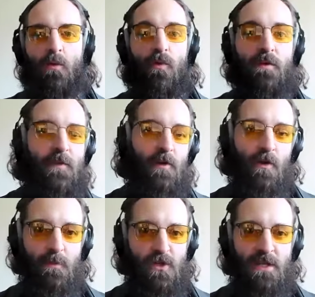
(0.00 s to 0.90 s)
rough
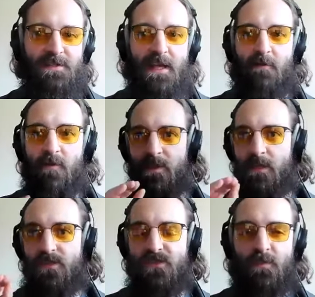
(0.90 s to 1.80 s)
interruptions.
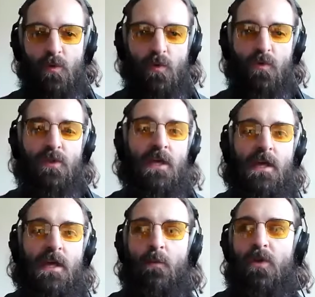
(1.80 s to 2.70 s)
Everything is smooth.
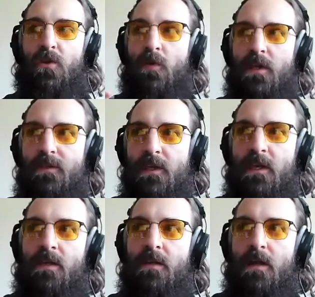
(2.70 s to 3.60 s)
And when you do anything
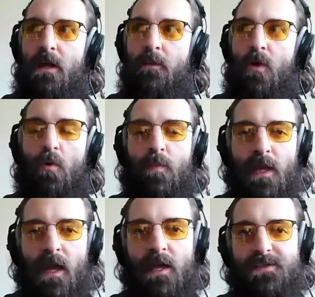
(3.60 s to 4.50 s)
in
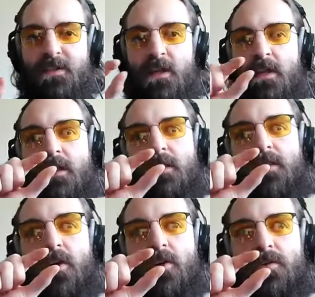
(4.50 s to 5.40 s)
OBS,
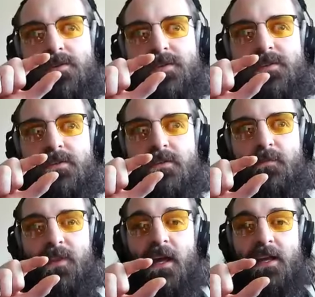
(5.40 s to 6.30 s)
there's
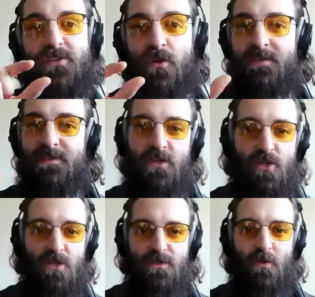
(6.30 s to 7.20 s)
nice
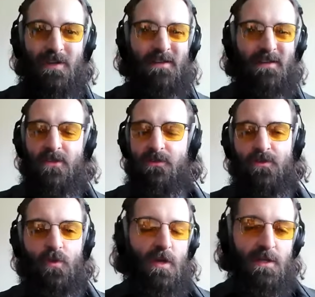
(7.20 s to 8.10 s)
transitions. You can even
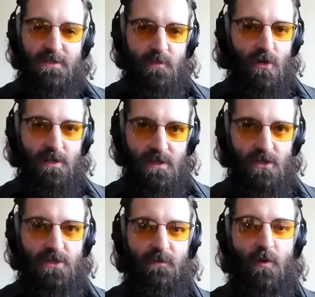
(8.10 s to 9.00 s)
do custom
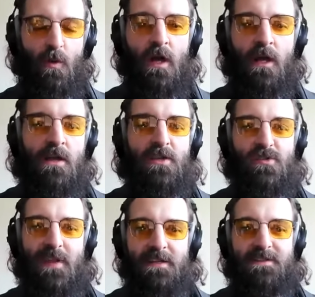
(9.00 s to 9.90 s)
transitions if you want,
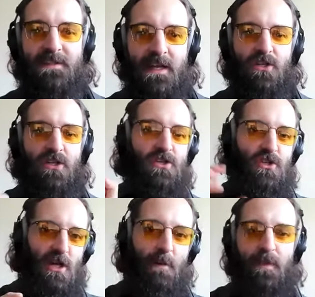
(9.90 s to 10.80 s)
so that it's not
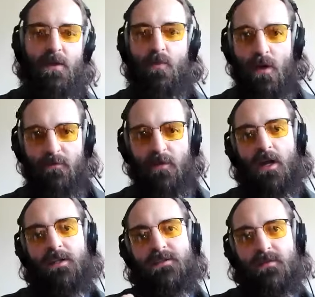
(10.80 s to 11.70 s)
just choppy, rough
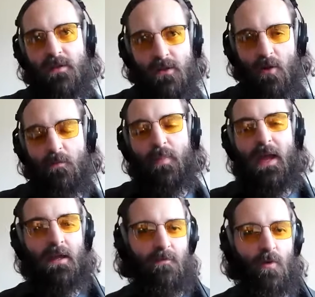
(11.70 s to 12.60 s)
cuts,
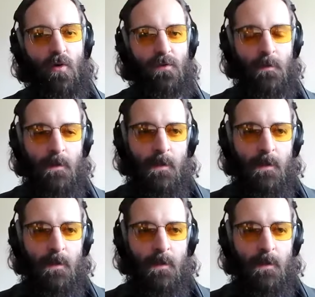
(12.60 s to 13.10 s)
back and forth.